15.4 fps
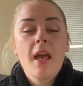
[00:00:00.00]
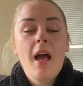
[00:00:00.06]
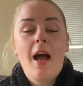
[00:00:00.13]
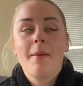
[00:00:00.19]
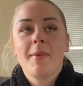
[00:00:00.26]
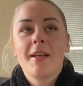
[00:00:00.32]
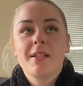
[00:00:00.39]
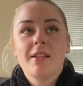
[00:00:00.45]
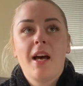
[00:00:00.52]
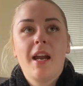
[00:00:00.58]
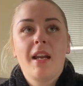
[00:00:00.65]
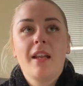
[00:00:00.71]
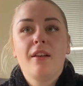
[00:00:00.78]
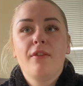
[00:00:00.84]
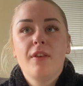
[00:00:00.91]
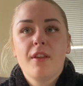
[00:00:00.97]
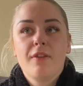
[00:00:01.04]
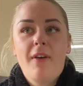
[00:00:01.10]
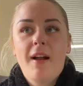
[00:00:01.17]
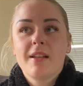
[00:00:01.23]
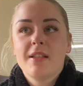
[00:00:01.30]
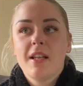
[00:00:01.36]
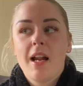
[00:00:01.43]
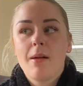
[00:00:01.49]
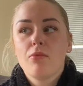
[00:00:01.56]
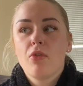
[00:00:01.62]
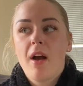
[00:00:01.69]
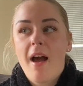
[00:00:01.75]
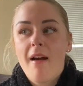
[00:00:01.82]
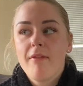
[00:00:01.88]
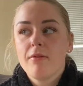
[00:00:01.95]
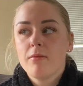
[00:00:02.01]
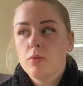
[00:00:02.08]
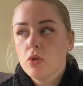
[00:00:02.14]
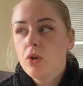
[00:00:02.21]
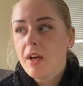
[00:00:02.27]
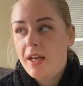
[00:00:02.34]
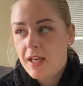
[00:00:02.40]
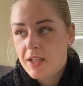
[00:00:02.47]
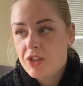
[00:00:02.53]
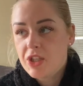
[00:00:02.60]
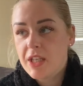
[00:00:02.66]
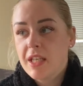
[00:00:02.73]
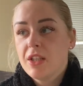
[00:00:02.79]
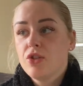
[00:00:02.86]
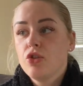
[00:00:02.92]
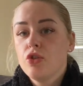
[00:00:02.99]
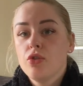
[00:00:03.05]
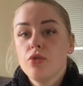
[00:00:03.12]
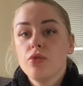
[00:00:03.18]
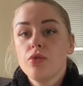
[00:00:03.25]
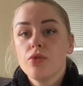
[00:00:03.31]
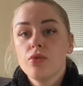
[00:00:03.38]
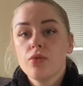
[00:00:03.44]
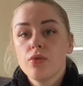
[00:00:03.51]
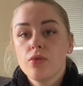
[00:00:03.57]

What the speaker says: I'm excited for the fact that I will have more energy to